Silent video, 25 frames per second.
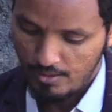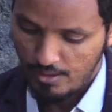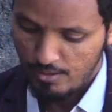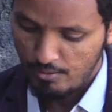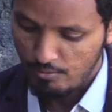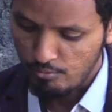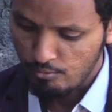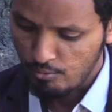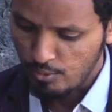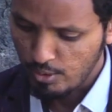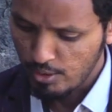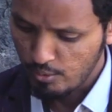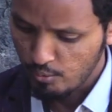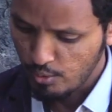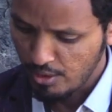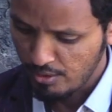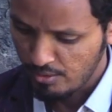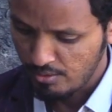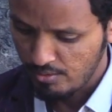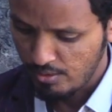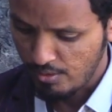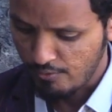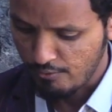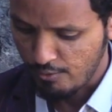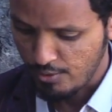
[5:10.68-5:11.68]

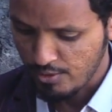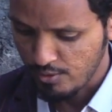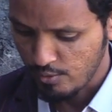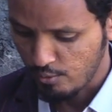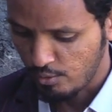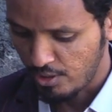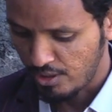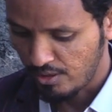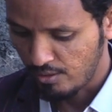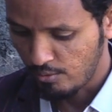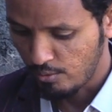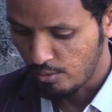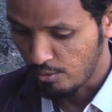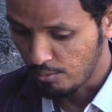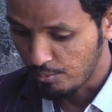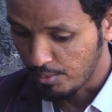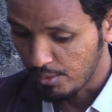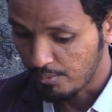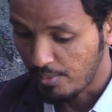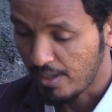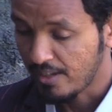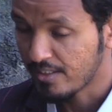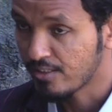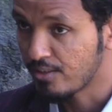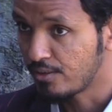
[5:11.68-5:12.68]
Of course, we'll
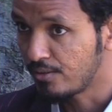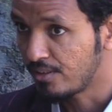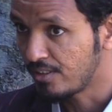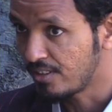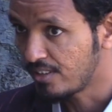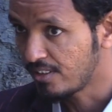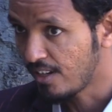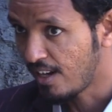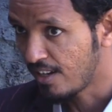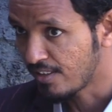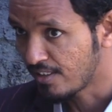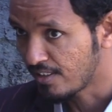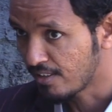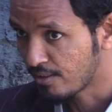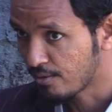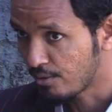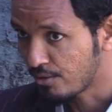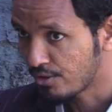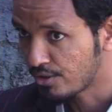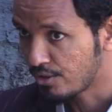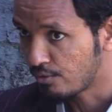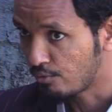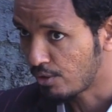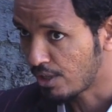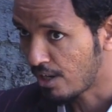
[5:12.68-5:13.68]
be back to the other
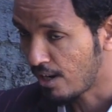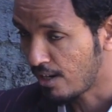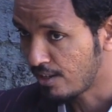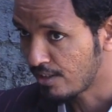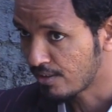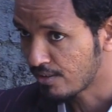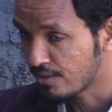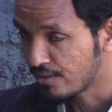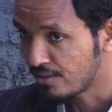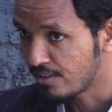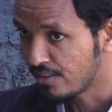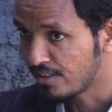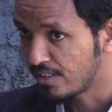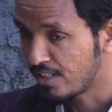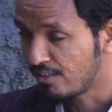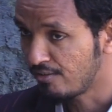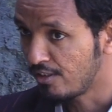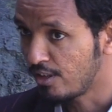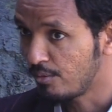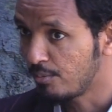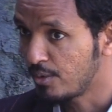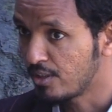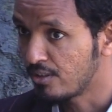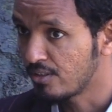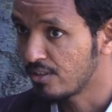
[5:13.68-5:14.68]
question regarding to the
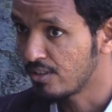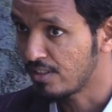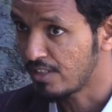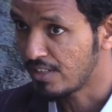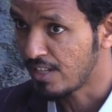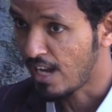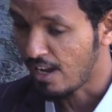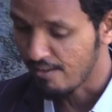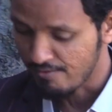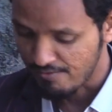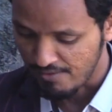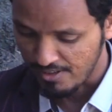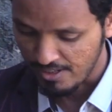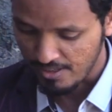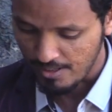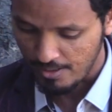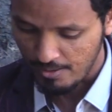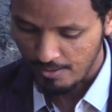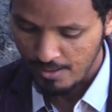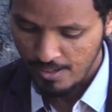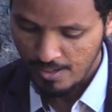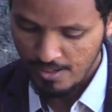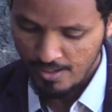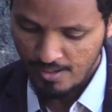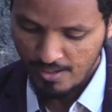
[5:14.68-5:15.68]
development in
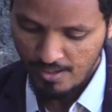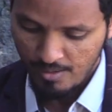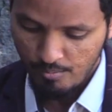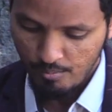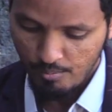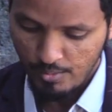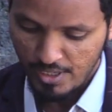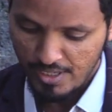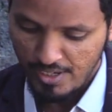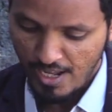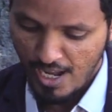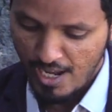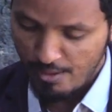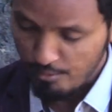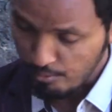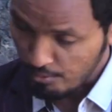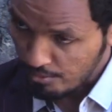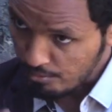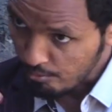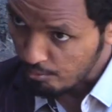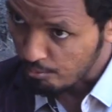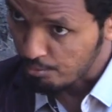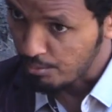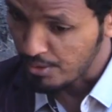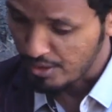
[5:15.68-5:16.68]
Africa. But
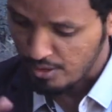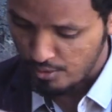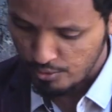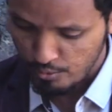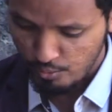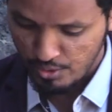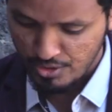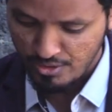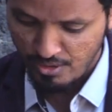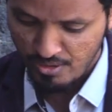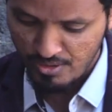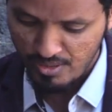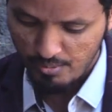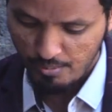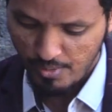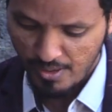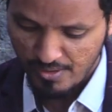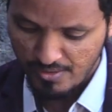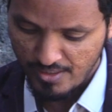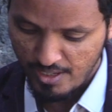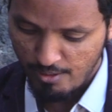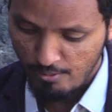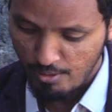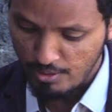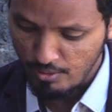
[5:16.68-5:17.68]
because we're talking
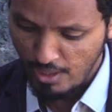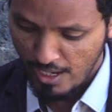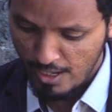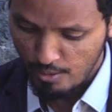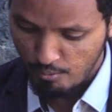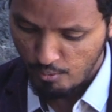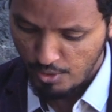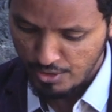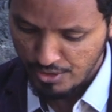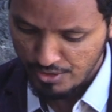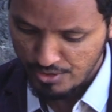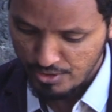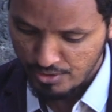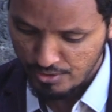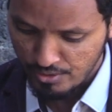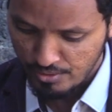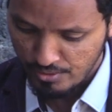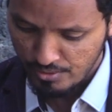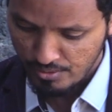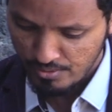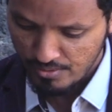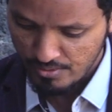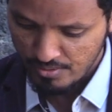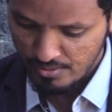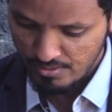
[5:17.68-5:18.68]
about that one, I wanted
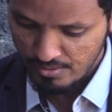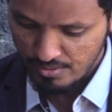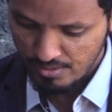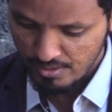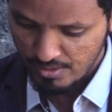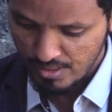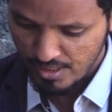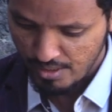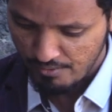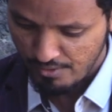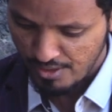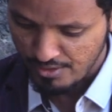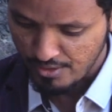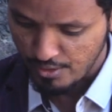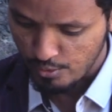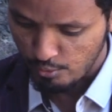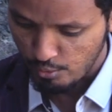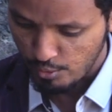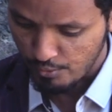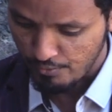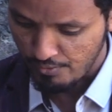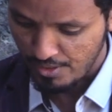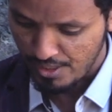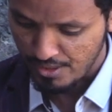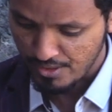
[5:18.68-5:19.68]
to give us your
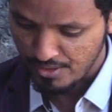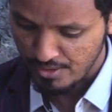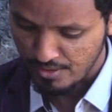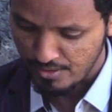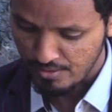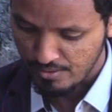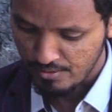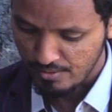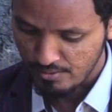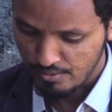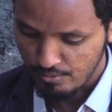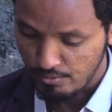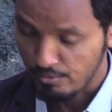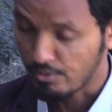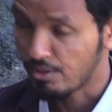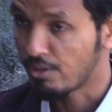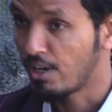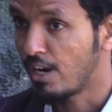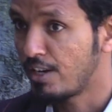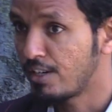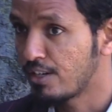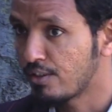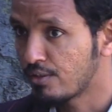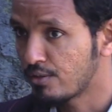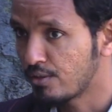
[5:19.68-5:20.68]
reflection
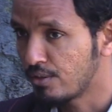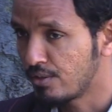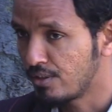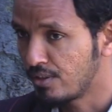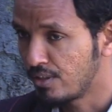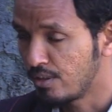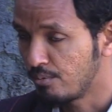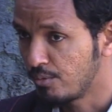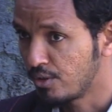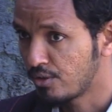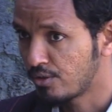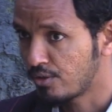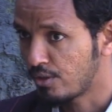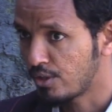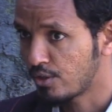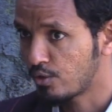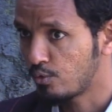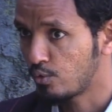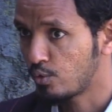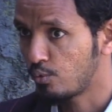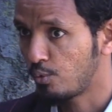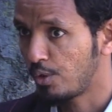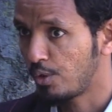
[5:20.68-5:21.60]
regarding to the demonstrations